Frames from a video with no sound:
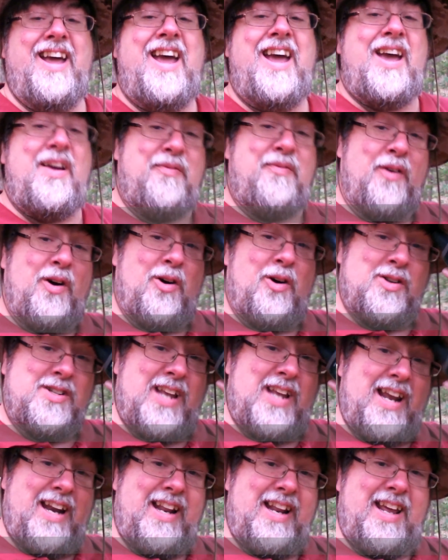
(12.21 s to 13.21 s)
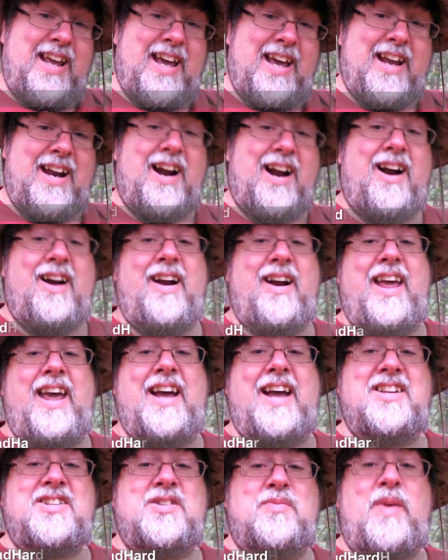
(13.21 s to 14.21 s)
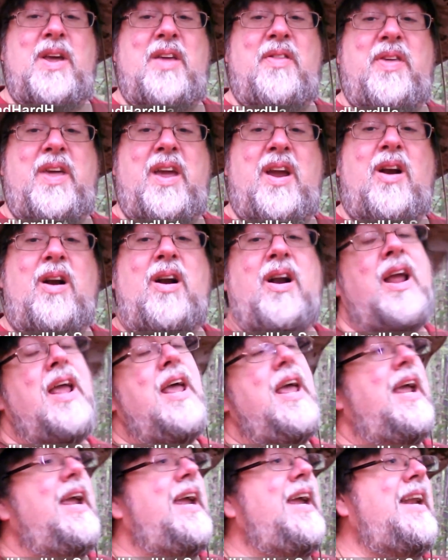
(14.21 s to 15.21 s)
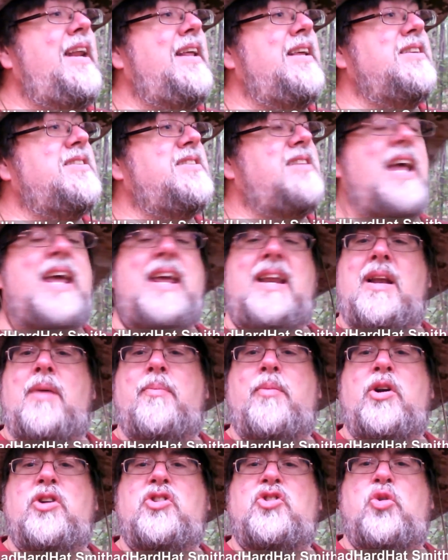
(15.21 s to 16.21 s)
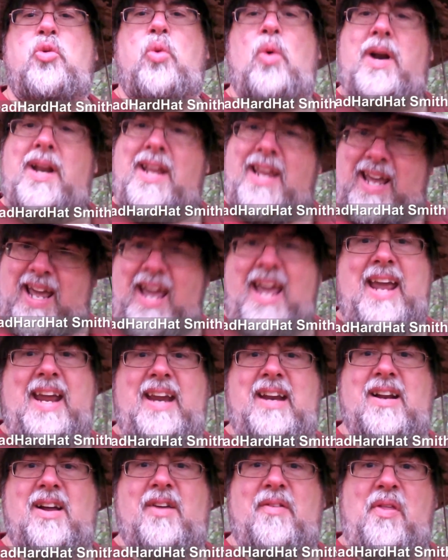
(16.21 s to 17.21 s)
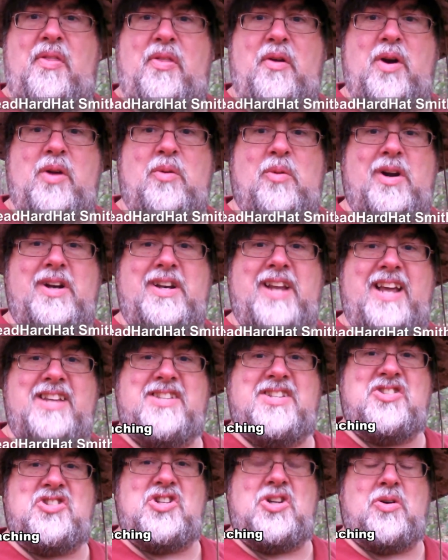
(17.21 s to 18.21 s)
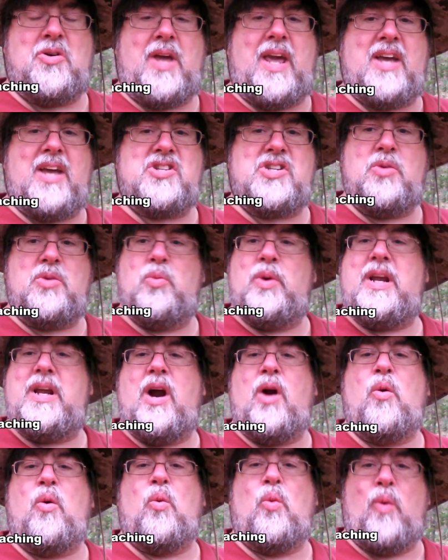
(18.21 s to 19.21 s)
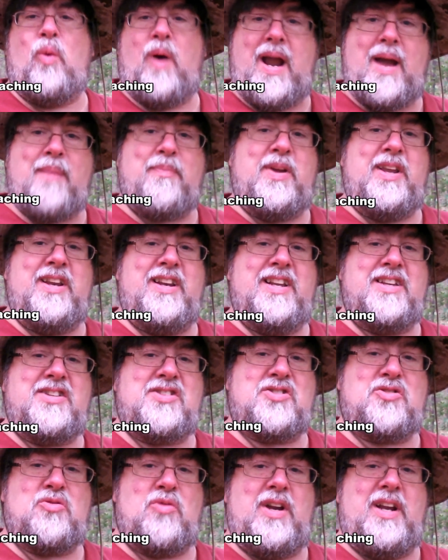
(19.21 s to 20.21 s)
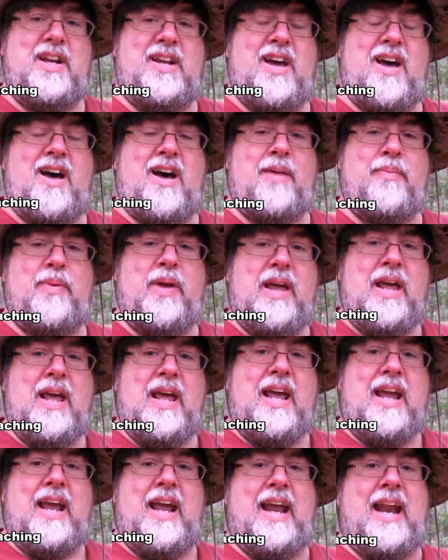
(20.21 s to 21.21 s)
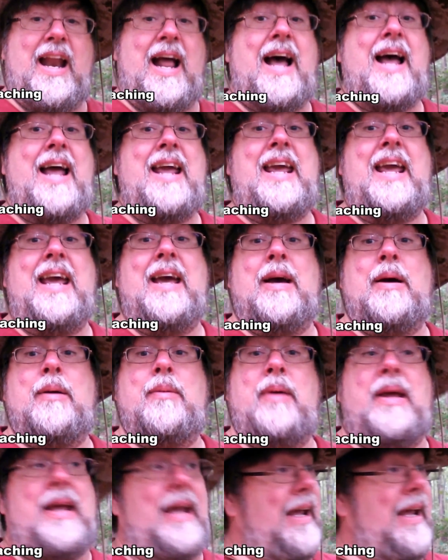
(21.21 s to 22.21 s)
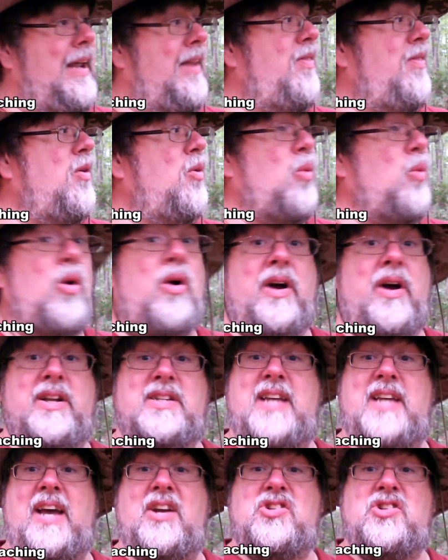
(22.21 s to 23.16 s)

Hey folks, Andy Headhardhat Smith here. It is day number twenty-eight of the thirty-one days of geocaching. We are wrapping this streak up, and I am in the woods.